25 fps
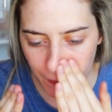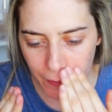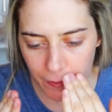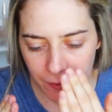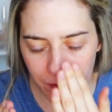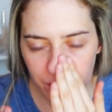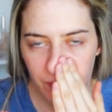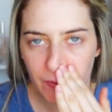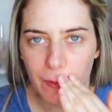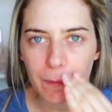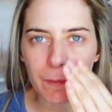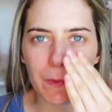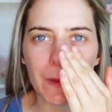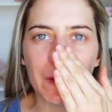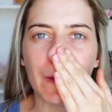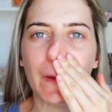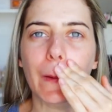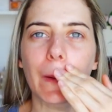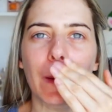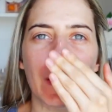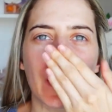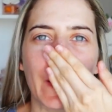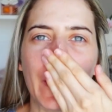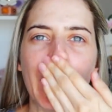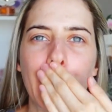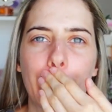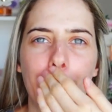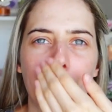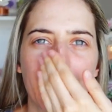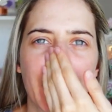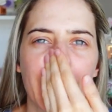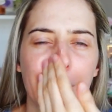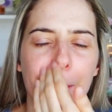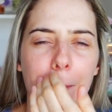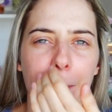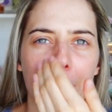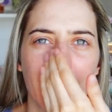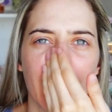if I look like I'm
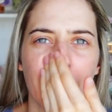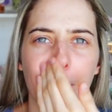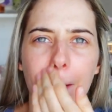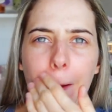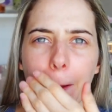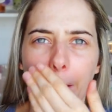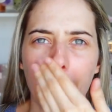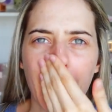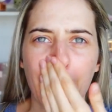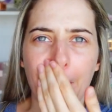just like